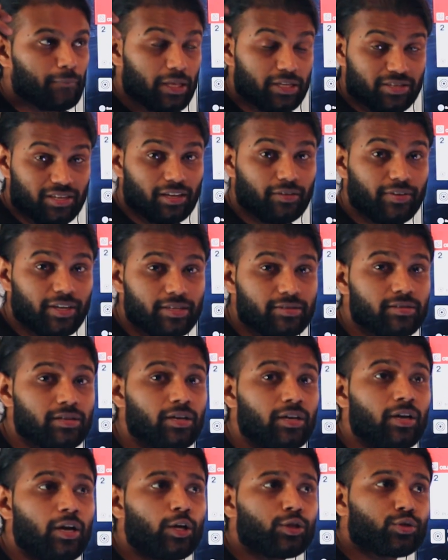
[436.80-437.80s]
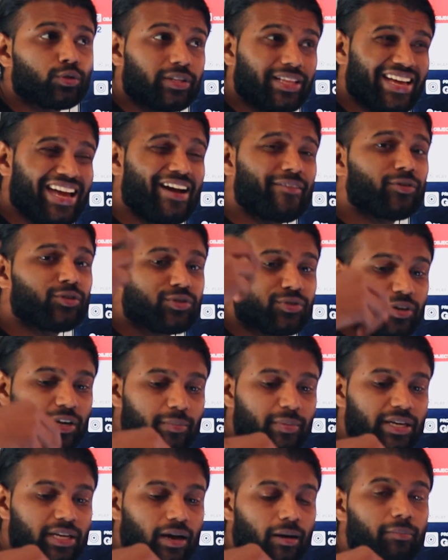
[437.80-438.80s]
servers. So they have to
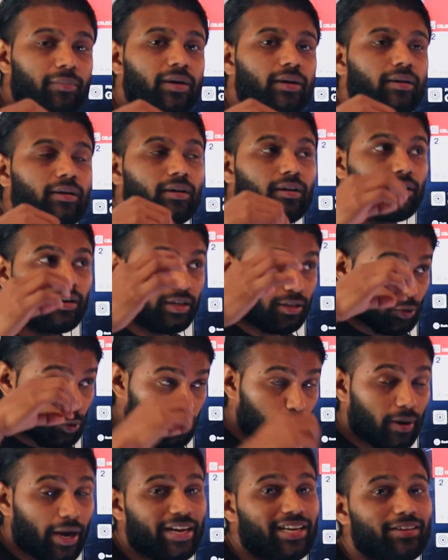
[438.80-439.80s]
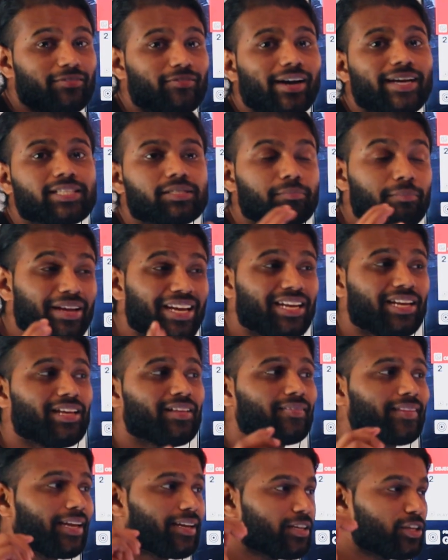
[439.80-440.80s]
stream it up to my device,
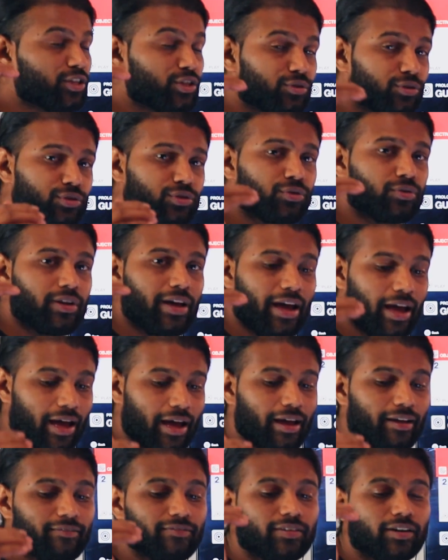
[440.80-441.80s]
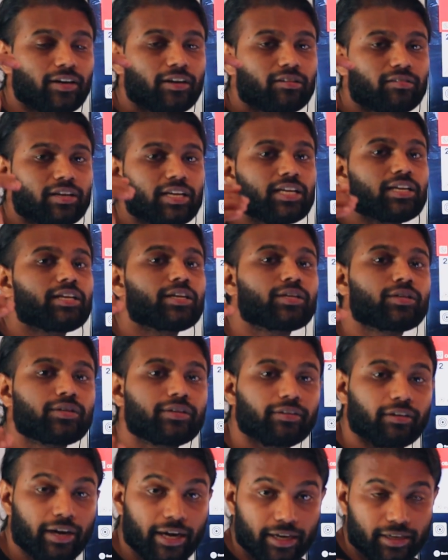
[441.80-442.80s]
meaning that you should have a really
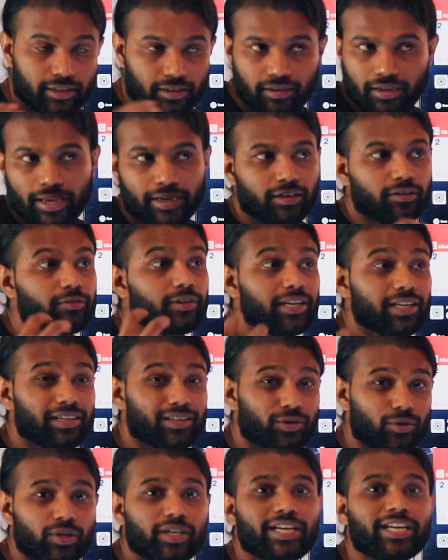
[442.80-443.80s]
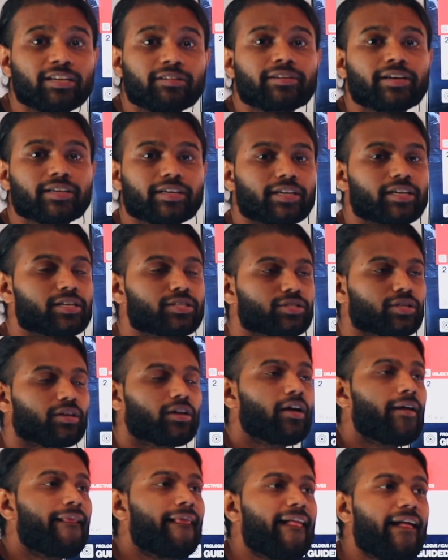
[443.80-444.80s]
great, like a really good internet connection.
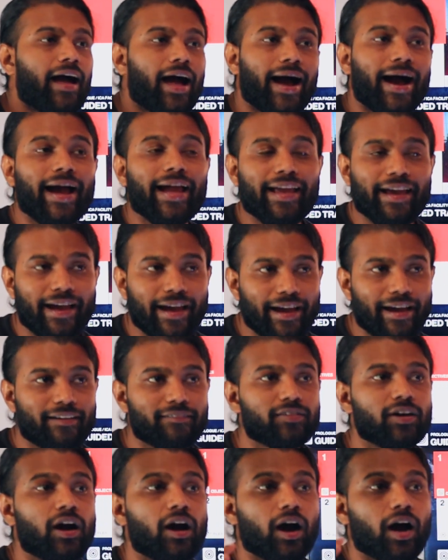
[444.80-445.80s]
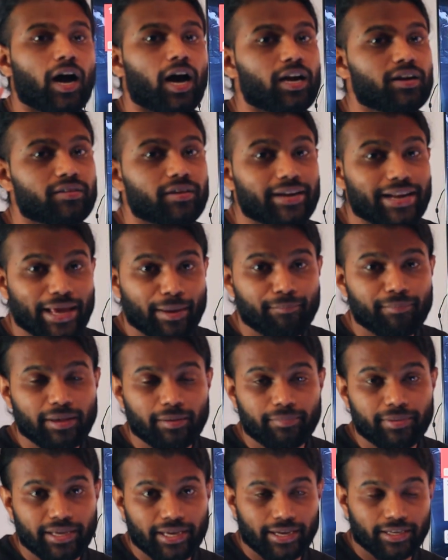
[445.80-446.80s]
I have 100
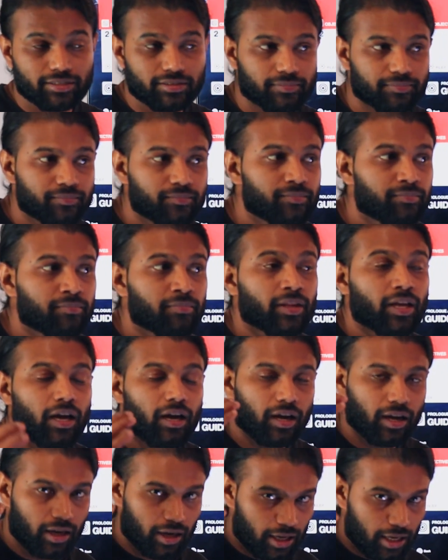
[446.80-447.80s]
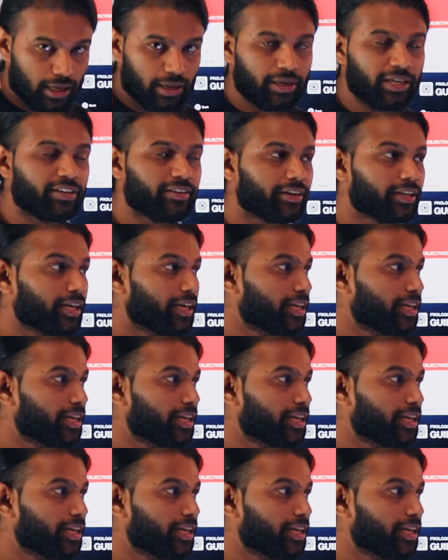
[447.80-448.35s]
Mbps internet